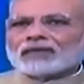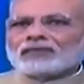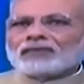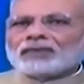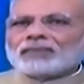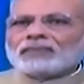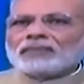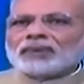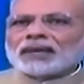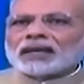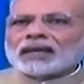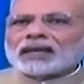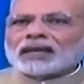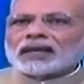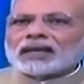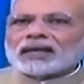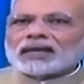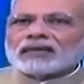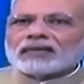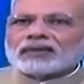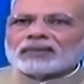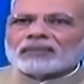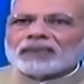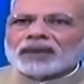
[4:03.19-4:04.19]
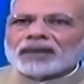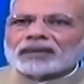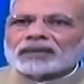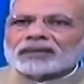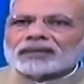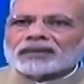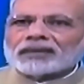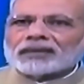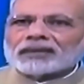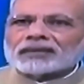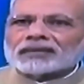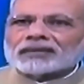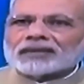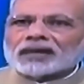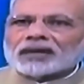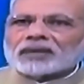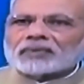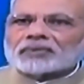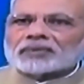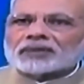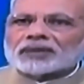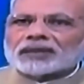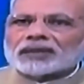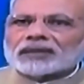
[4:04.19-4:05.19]
We begin our battle against
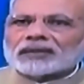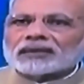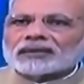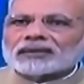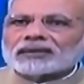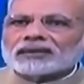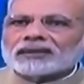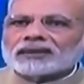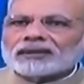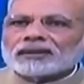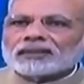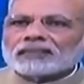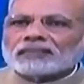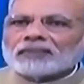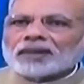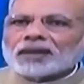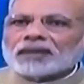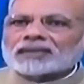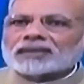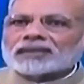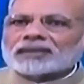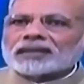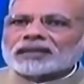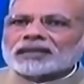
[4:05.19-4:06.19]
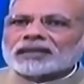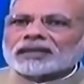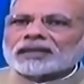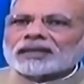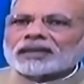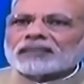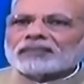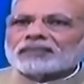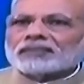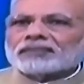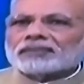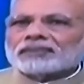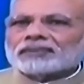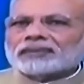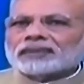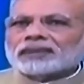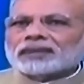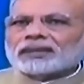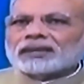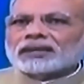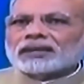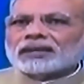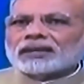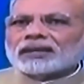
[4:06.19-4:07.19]
corruption by setting up
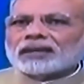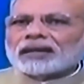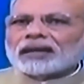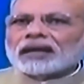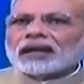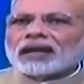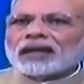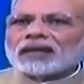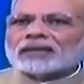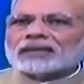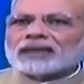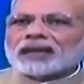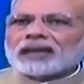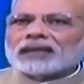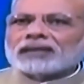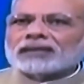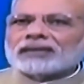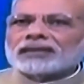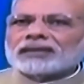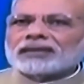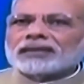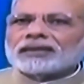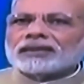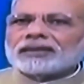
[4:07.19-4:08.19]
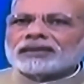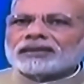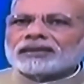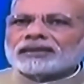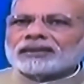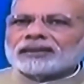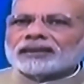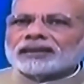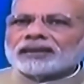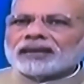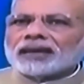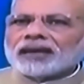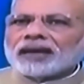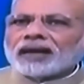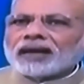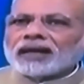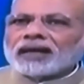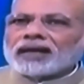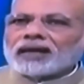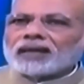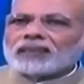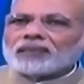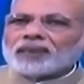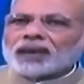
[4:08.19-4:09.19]
an SIT
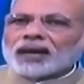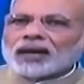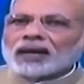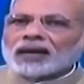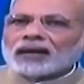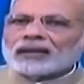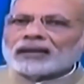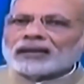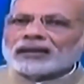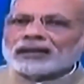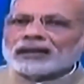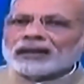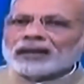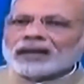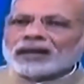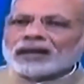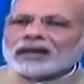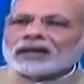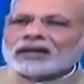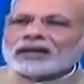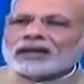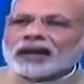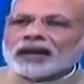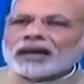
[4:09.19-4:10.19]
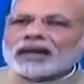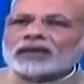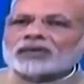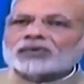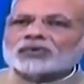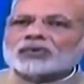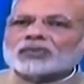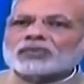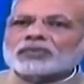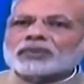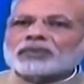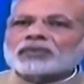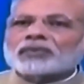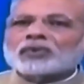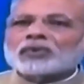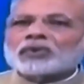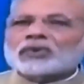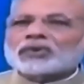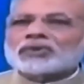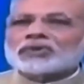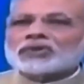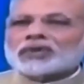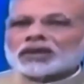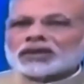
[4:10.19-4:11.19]
headed by a retired Supreme
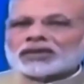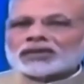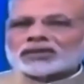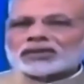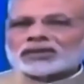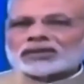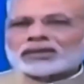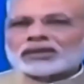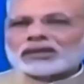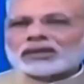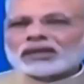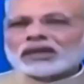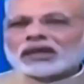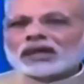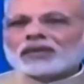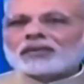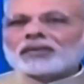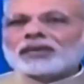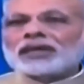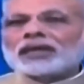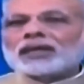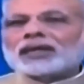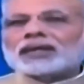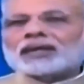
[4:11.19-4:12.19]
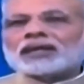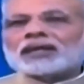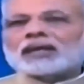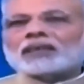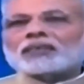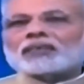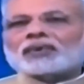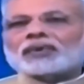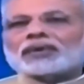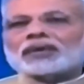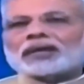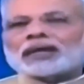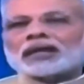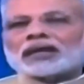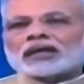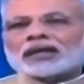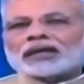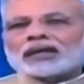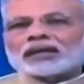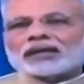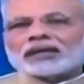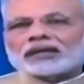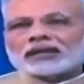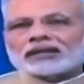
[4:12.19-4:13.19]
Court judge immediately upon
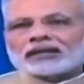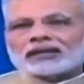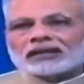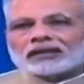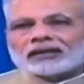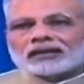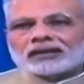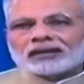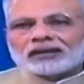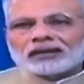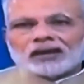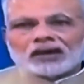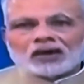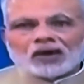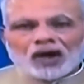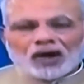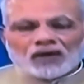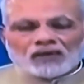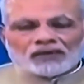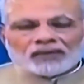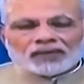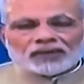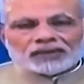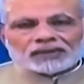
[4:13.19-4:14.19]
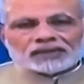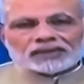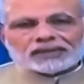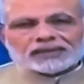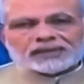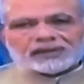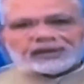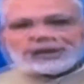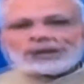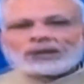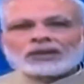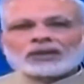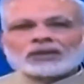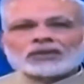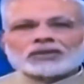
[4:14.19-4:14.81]
taking office.